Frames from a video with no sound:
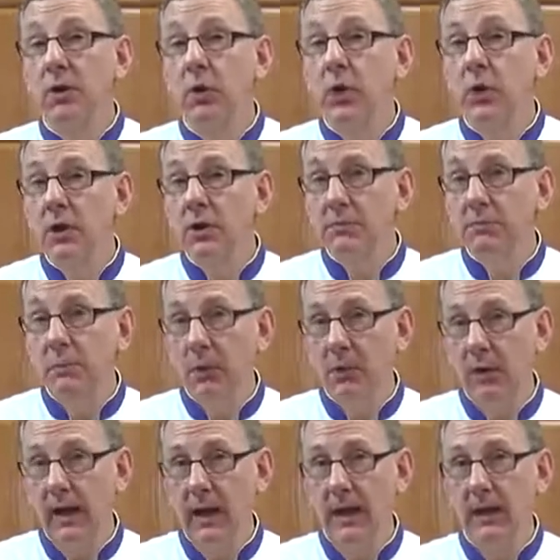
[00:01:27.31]
cooked
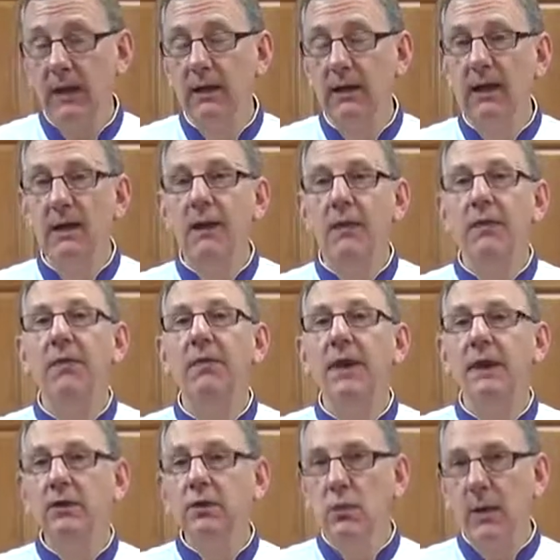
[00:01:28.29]
meringue,
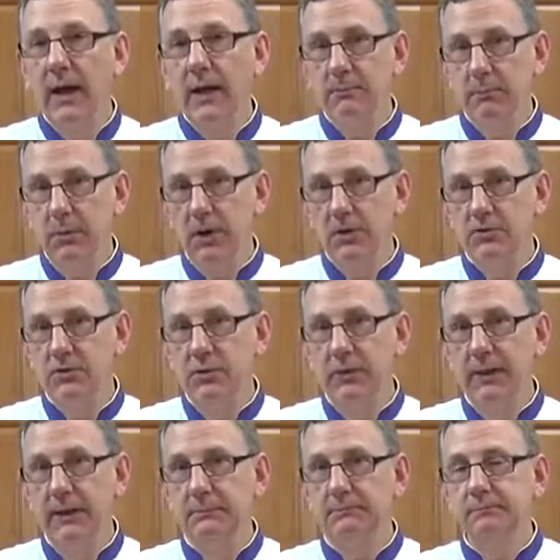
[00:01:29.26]
then you add butter
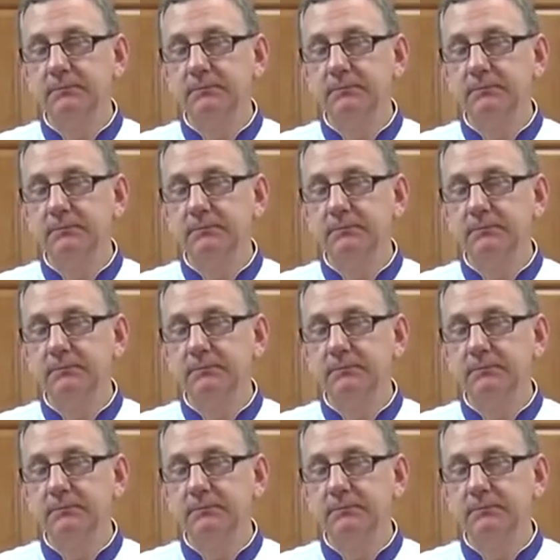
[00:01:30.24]
to it.